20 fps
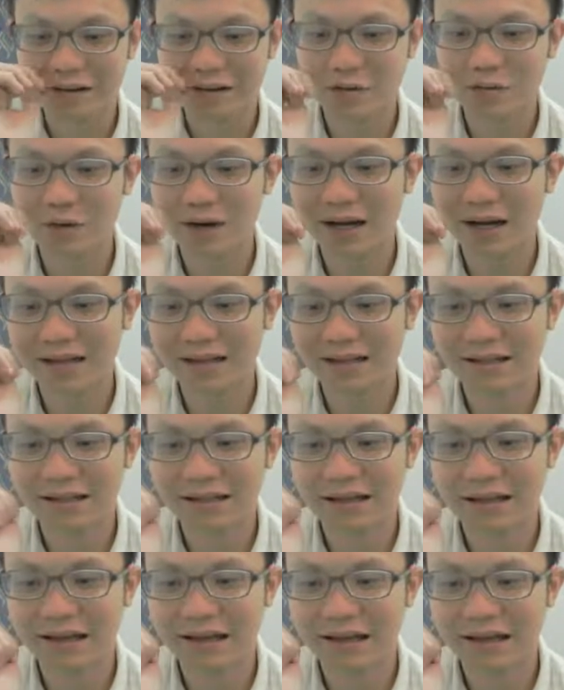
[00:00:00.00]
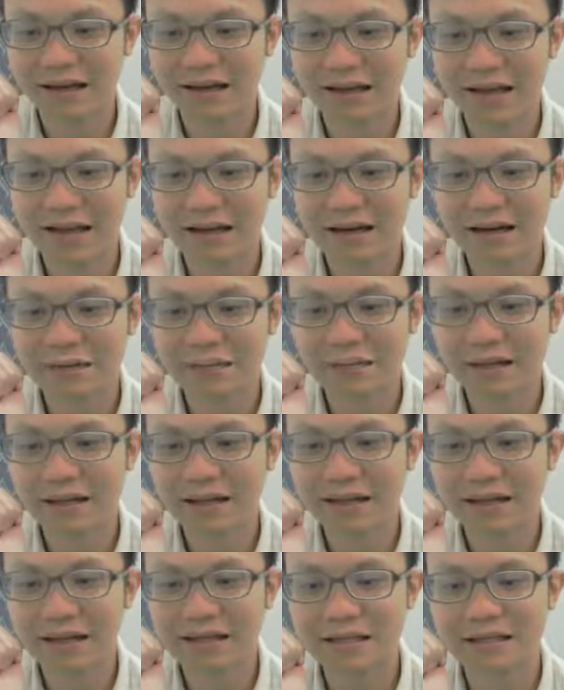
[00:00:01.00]
What
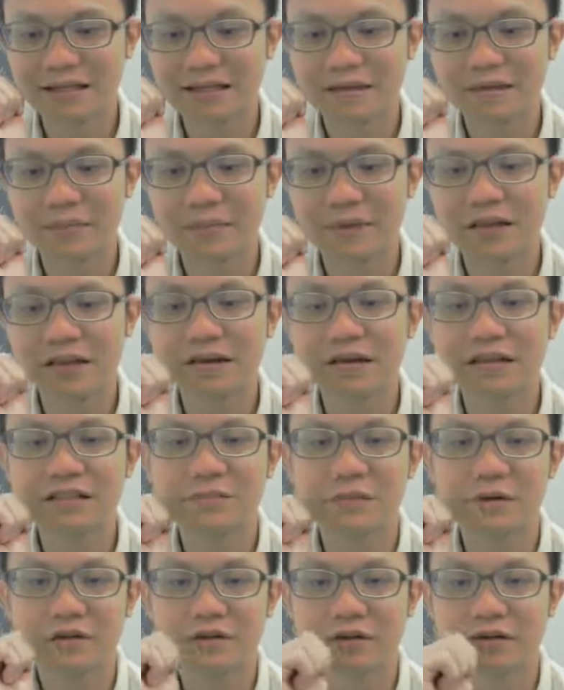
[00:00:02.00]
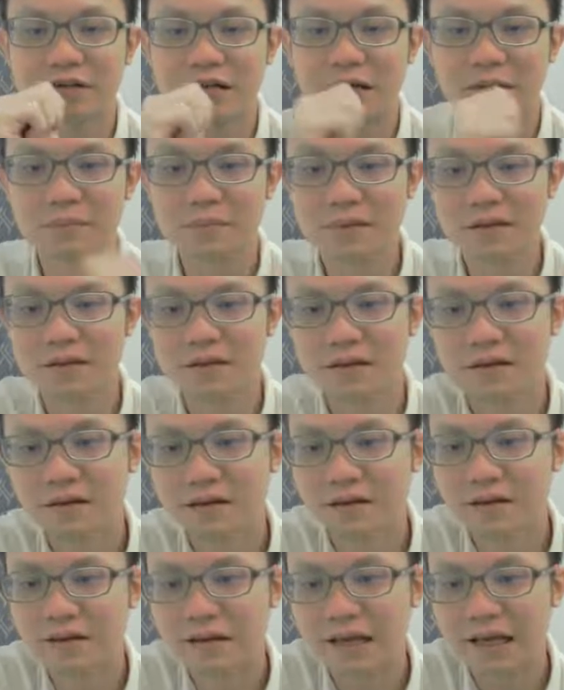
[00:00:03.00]
element has the biggest proton number?
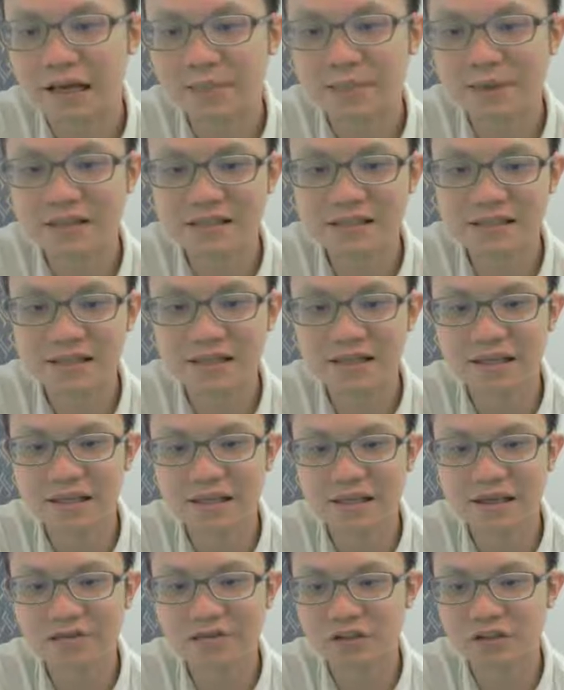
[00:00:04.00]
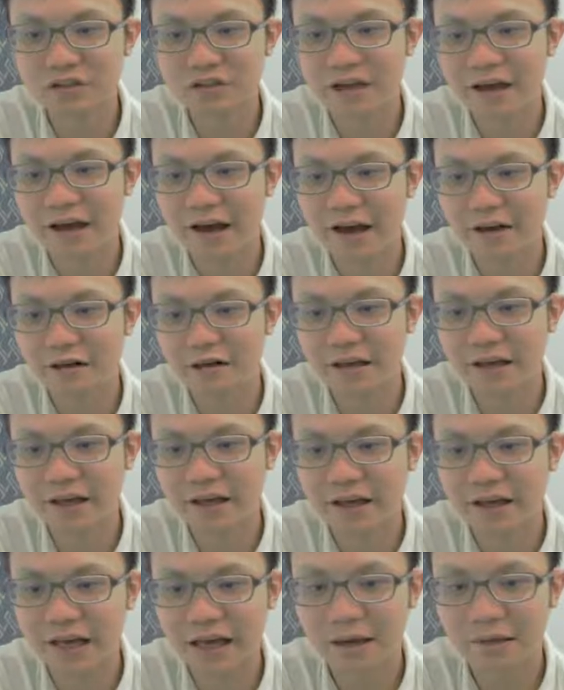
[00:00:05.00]
A, B, C, D, E, F, G, L,
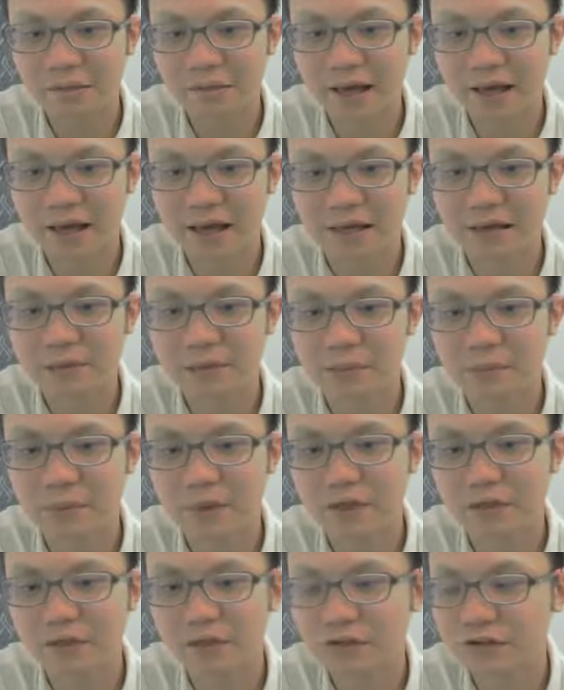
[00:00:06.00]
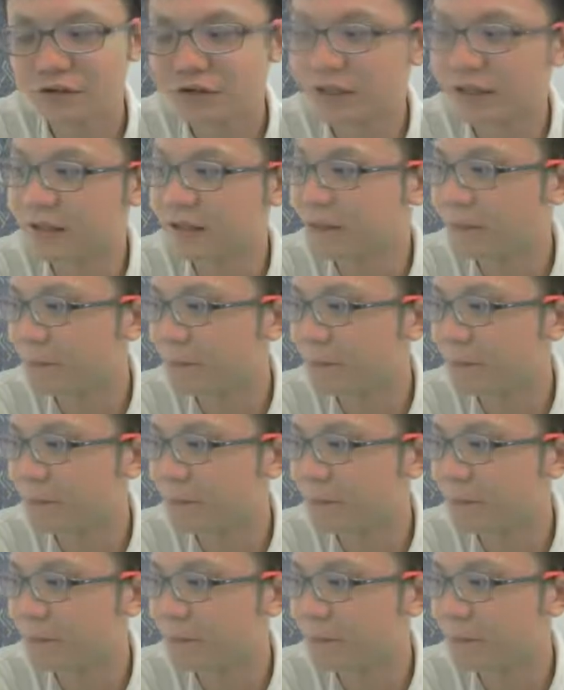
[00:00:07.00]
K, M, N, P. Which one?